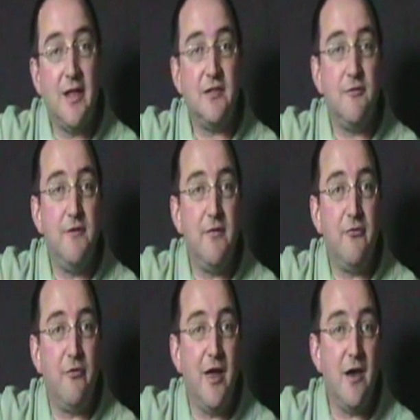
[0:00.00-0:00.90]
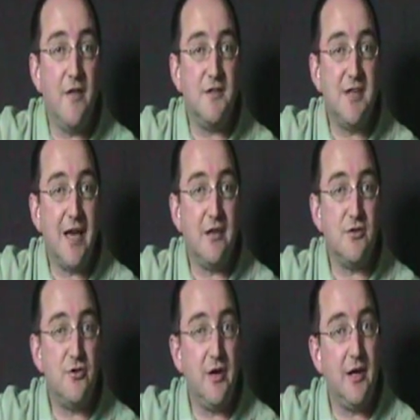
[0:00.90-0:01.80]
the 5th fret on the 2nd
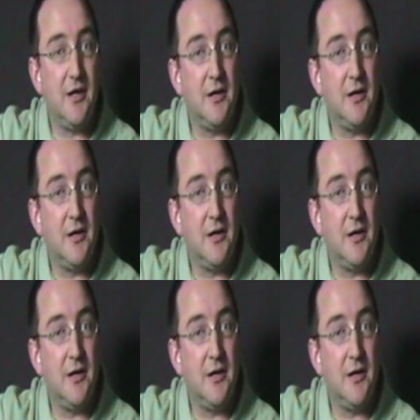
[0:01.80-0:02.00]
string.